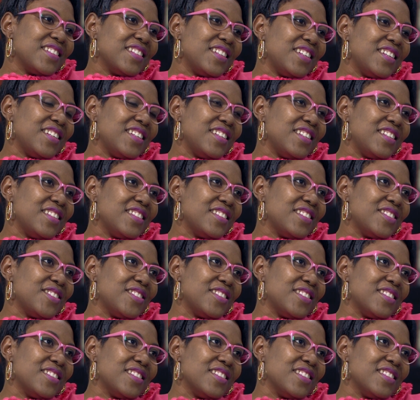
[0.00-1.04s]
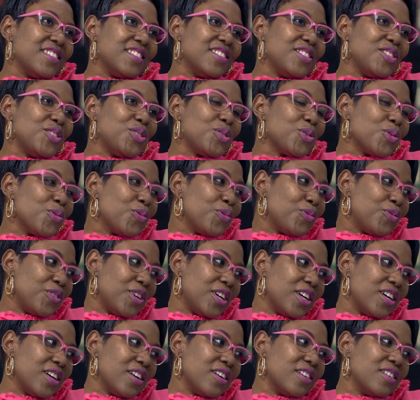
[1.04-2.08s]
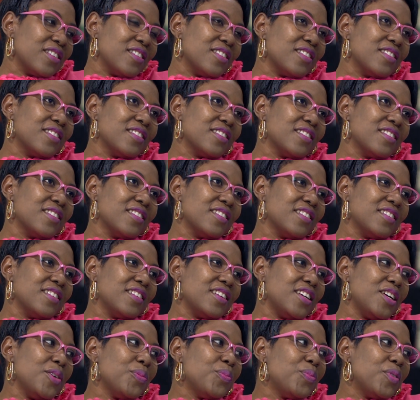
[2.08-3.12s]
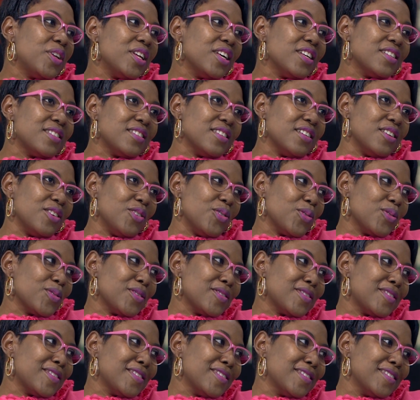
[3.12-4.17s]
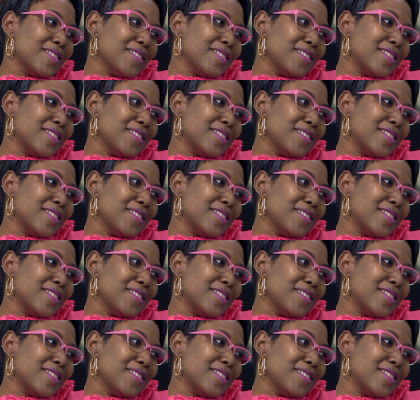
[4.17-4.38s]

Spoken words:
is jovial. He plays a lot.